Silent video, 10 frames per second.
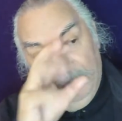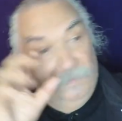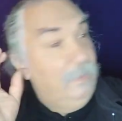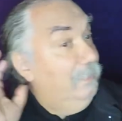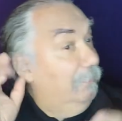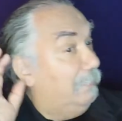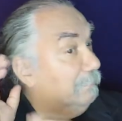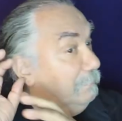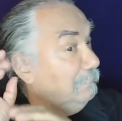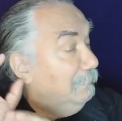or hear it.
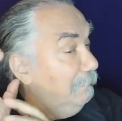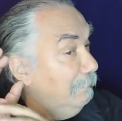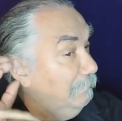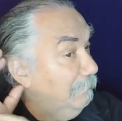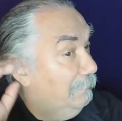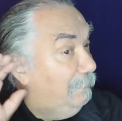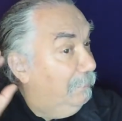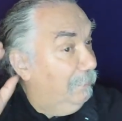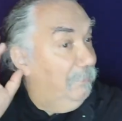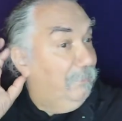See it with a
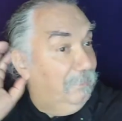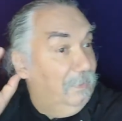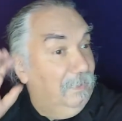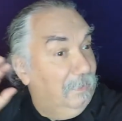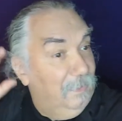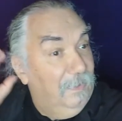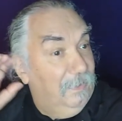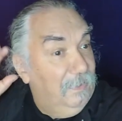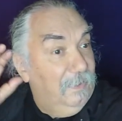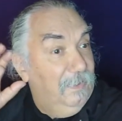certain kind of
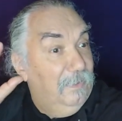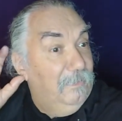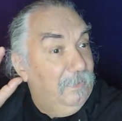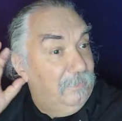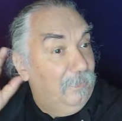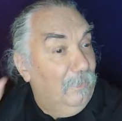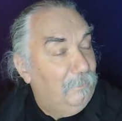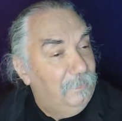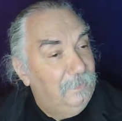hearing scope.